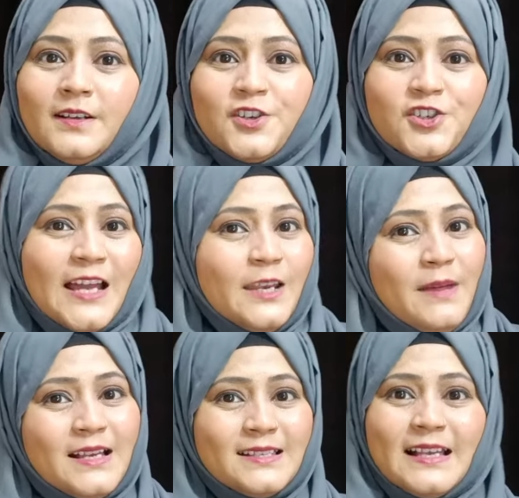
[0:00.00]

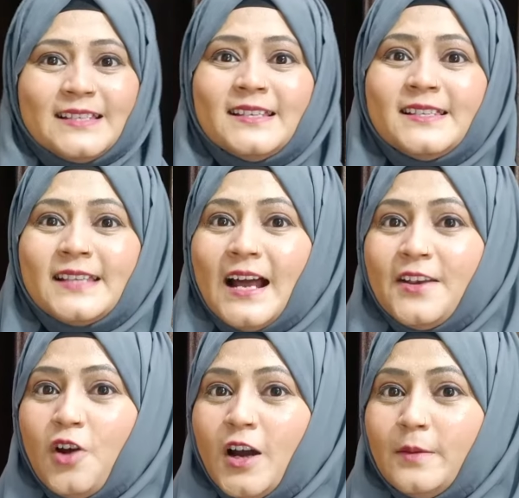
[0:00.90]
Shalima's lessons are
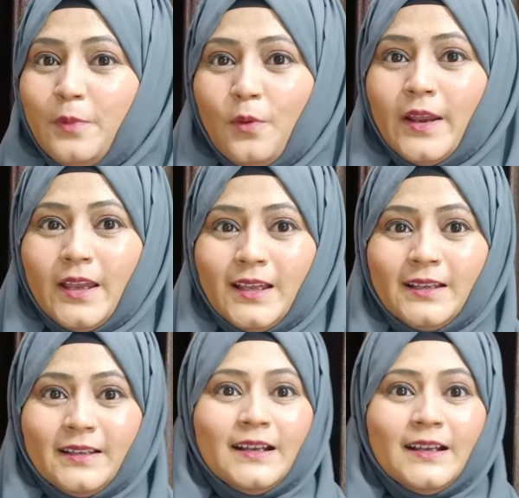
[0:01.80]
not boring.